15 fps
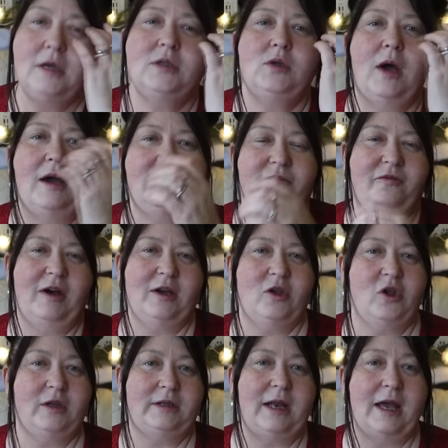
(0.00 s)
So I'd
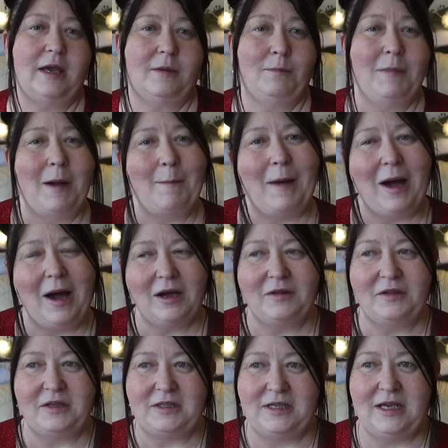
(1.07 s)
fractured like my
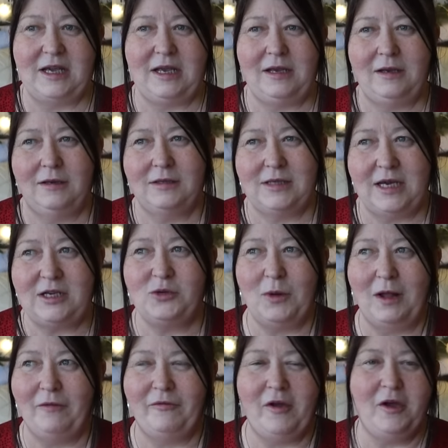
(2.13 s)
back, the
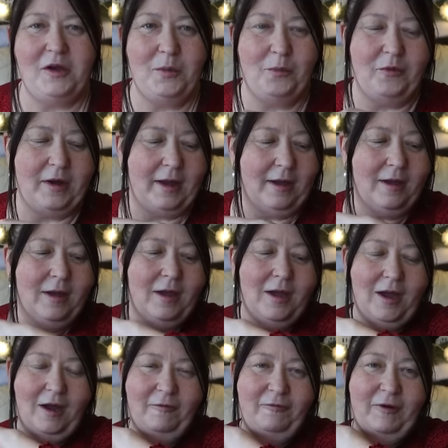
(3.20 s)
T12 vertebrae,
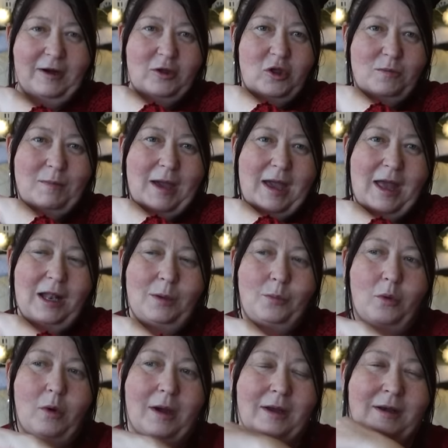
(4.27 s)
I fractured my
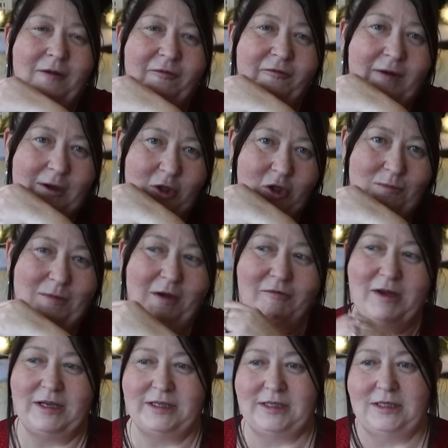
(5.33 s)
elbow and I fractured my
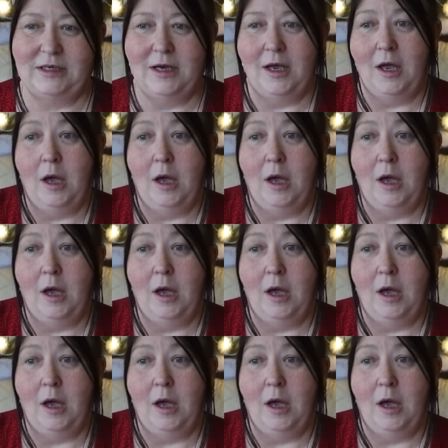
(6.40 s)
wrist,